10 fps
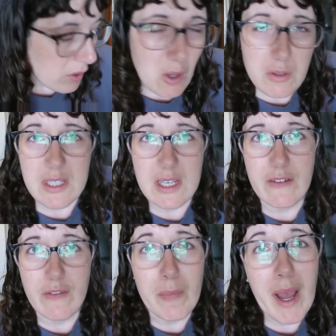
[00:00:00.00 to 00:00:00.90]
the goats to
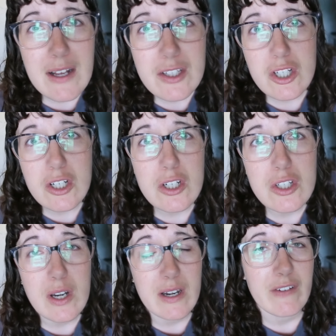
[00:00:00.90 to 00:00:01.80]
different pastures,
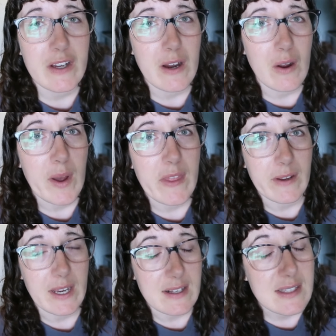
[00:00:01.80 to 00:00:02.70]
trying to figure out why they're
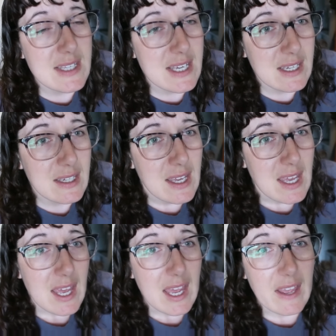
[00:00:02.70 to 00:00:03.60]
getting sick.
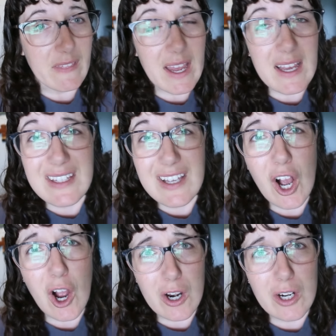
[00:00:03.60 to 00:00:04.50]
And that is a
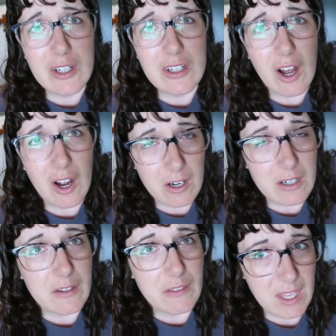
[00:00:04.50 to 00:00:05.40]
hard,
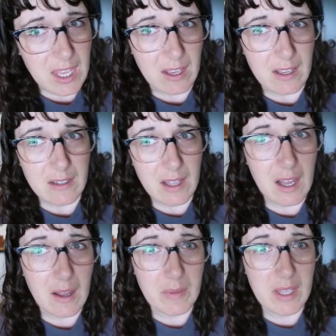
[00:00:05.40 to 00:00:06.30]
hard thing
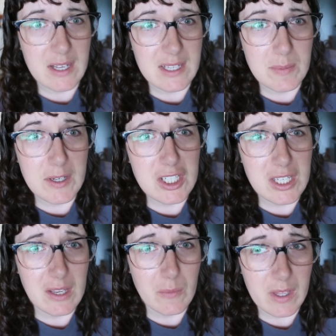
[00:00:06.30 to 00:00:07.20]
um, because
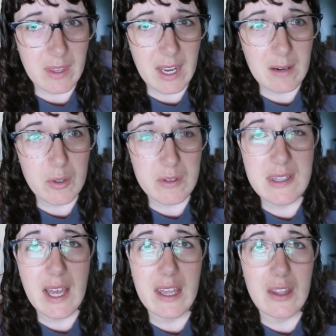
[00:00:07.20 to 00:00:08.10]
especially with animals
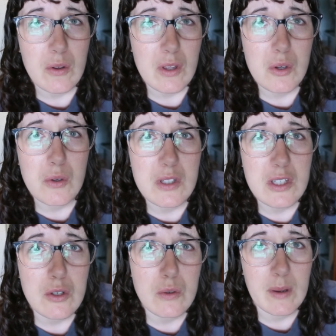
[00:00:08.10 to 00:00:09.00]
that you use
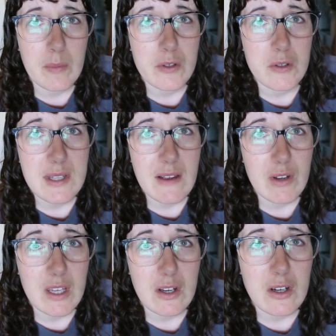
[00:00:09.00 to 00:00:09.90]
to reproduce
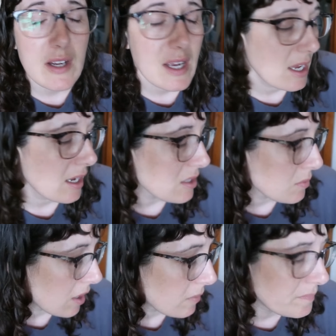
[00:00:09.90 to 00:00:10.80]
every year. Hang on,
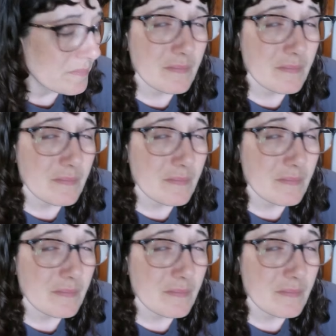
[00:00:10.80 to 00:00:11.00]
sweetheart.